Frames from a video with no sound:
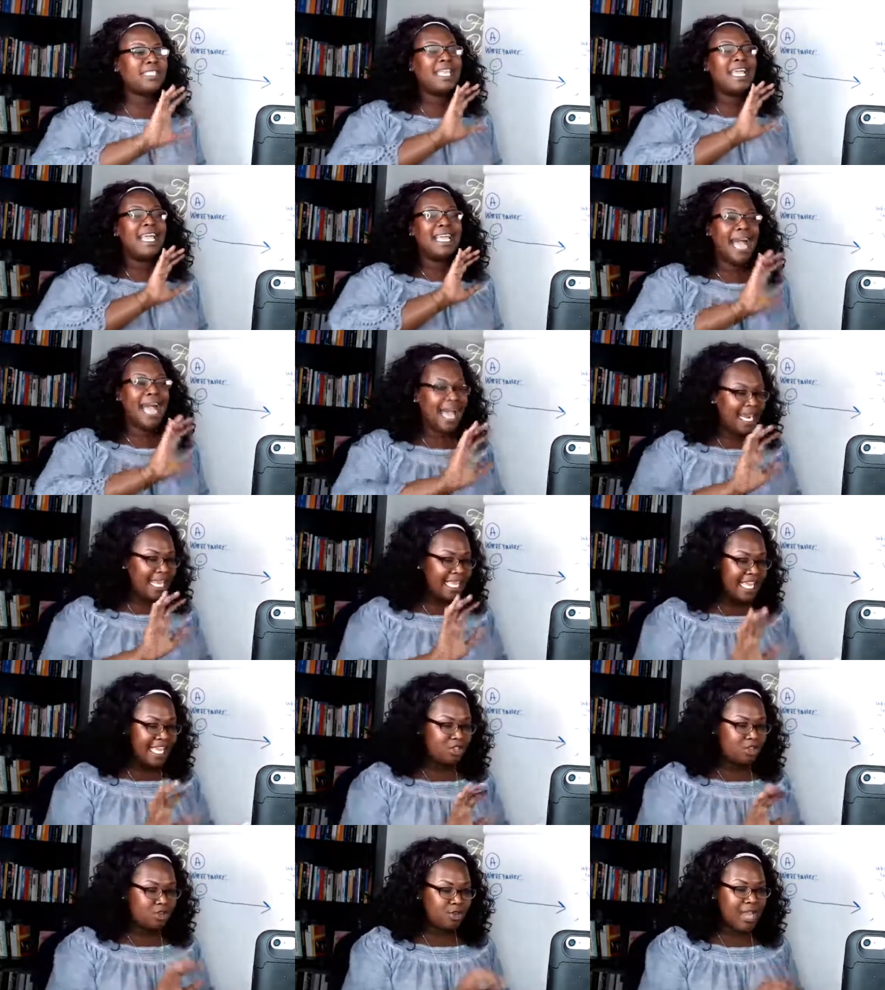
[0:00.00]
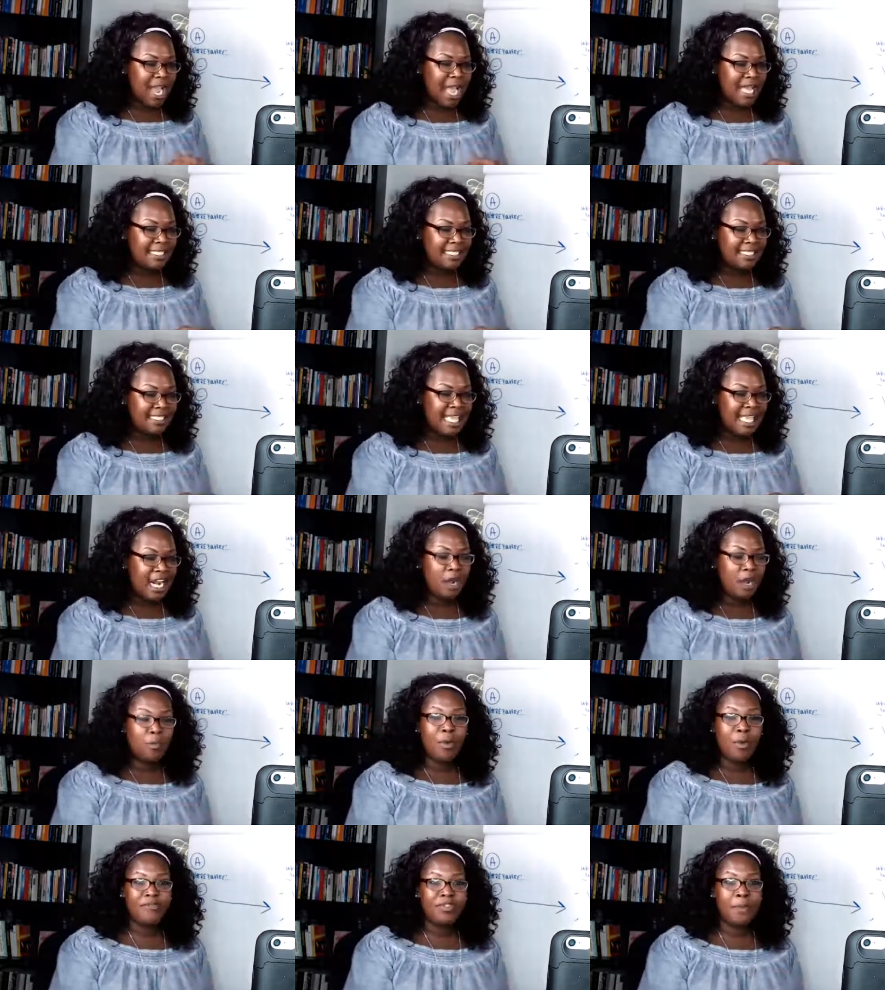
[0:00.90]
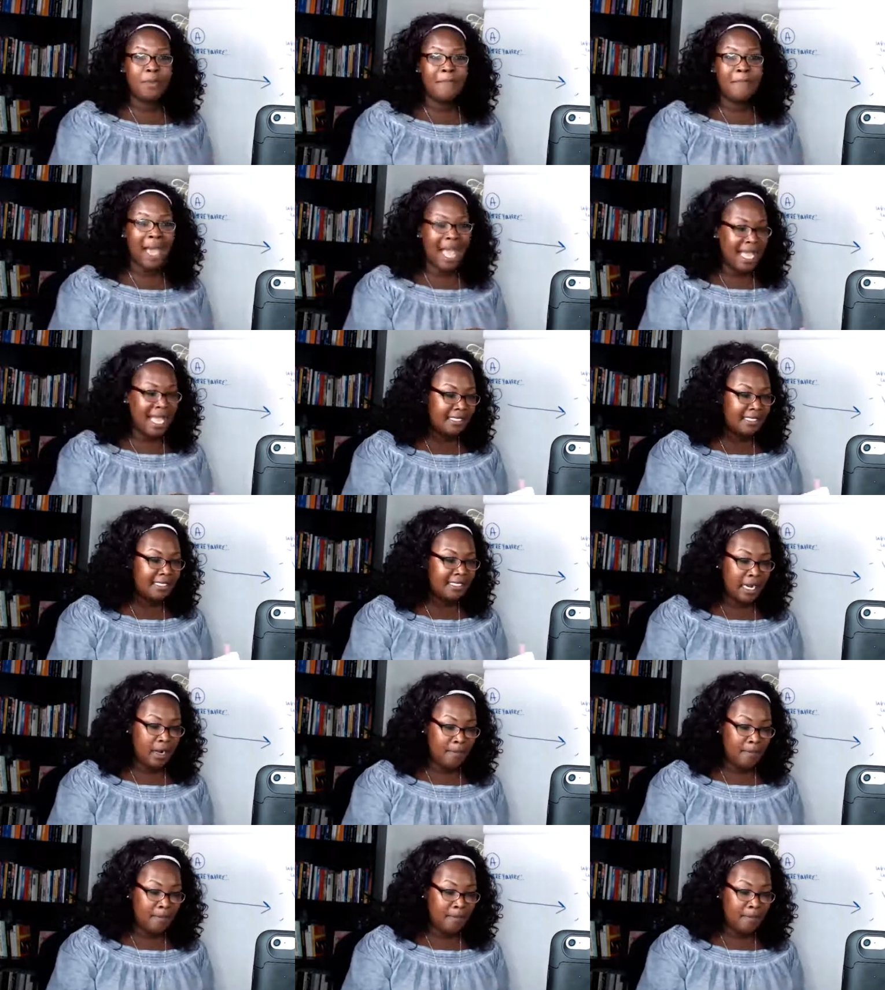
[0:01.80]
kind of get you guys set up with the mindset